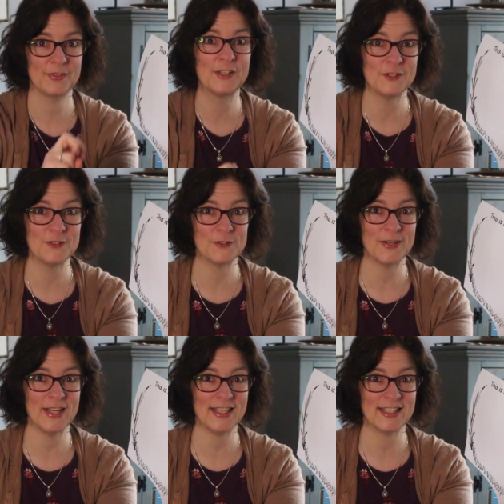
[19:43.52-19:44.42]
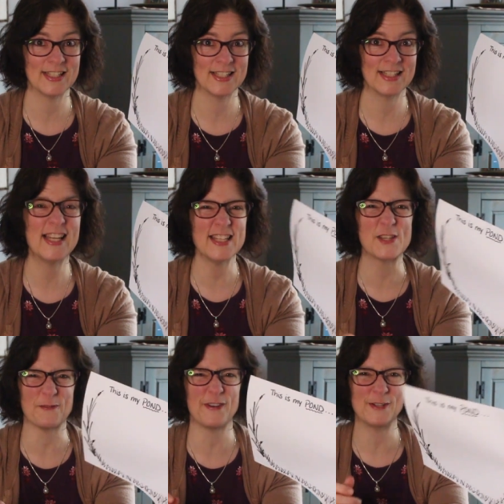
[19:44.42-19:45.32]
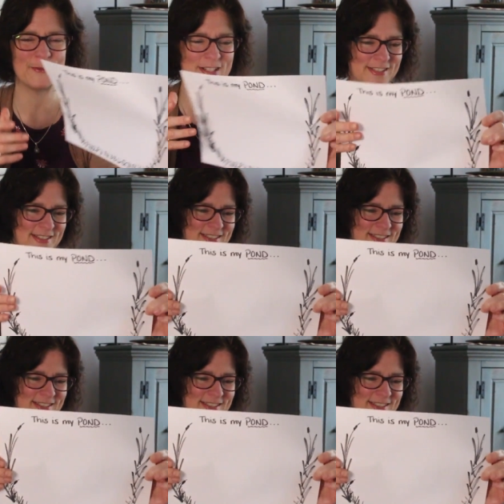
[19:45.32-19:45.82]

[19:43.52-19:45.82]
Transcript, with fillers: Can you do it? It's a fun one.